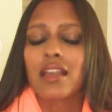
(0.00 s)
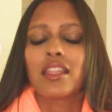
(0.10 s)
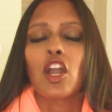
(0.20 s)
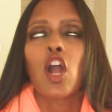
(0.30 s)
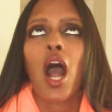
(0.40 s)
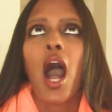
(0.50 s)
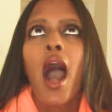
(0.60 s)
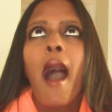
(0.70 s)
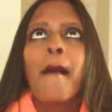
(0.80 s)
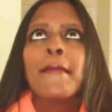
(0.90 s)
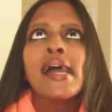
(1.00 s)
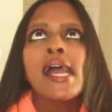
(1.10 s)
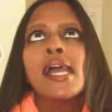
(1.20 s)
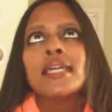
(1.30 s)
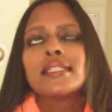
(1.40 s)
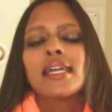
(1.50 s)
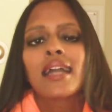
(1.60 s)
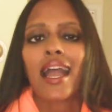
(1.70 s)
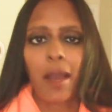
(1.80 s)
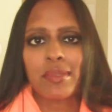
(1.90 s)
They're
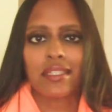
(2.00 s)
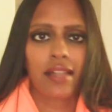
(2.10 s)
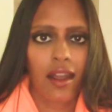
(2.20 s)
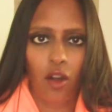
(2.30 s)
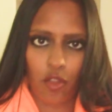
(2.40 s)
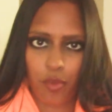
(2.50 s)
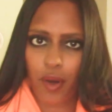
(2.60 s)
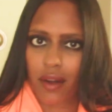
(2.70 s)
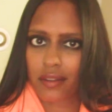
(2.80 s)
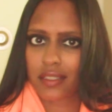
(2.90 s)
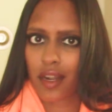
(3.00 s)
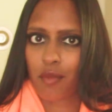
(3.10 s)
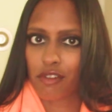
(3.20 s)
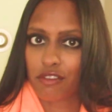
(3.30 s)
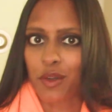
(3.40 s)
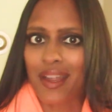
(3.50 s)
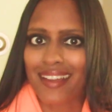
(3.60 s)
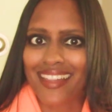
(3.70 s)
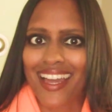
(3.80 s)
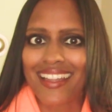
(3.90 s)
amazing. I happen to like all the products that I'm
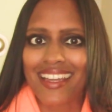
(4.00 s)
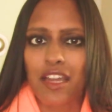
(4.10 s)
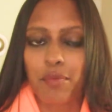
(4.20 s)
reviewing lately,